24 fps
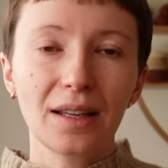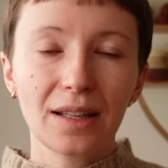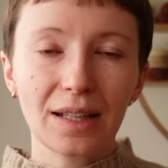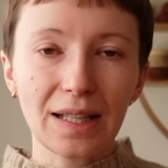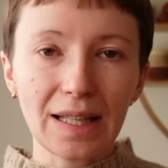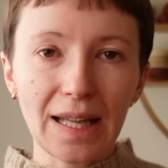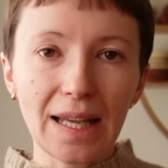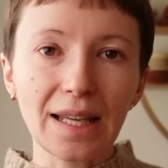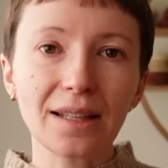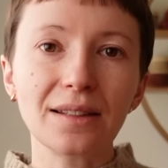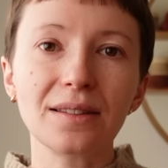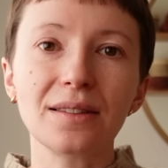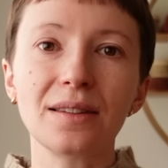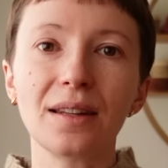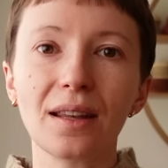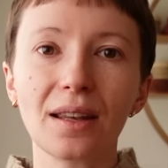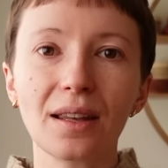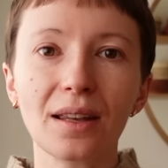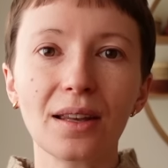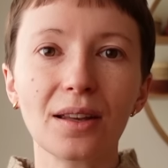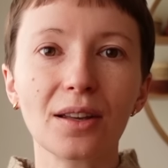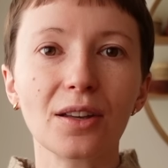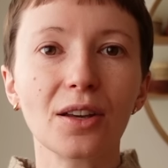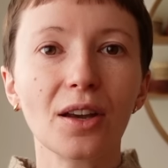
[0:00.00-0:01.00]

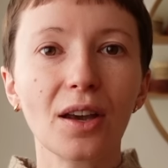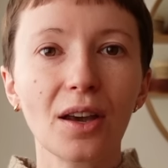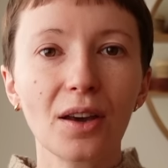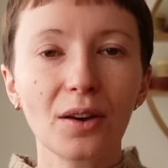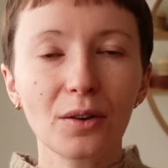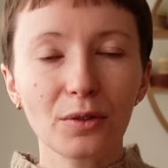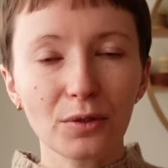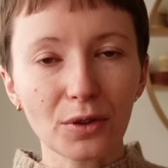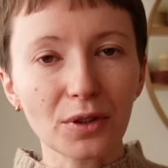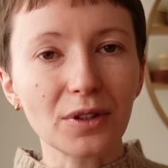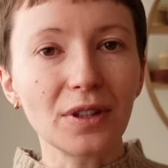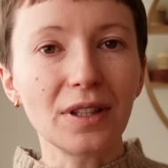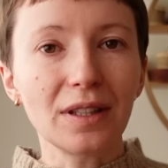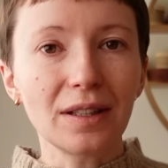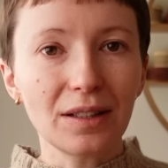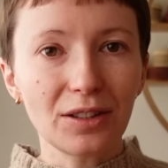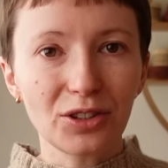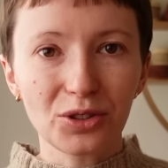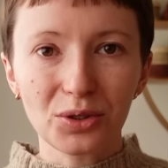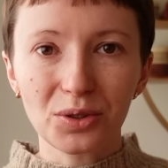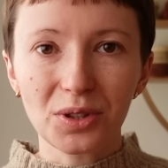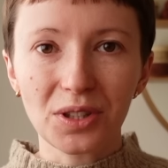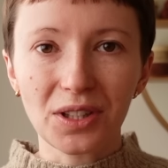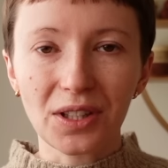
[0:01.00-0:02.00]
cleansing for the
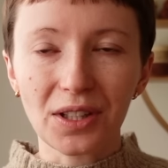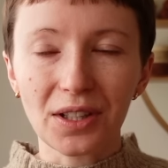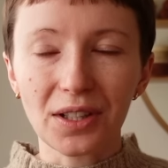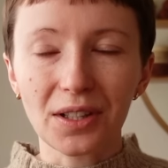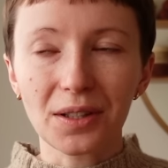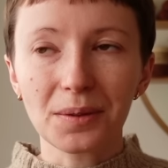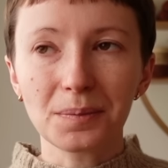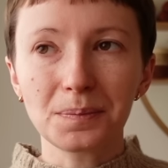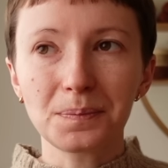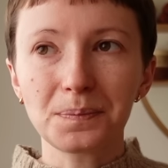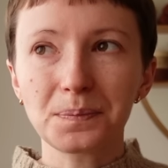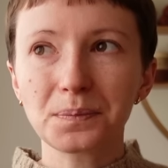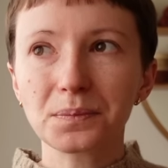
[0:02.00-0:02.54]
new year.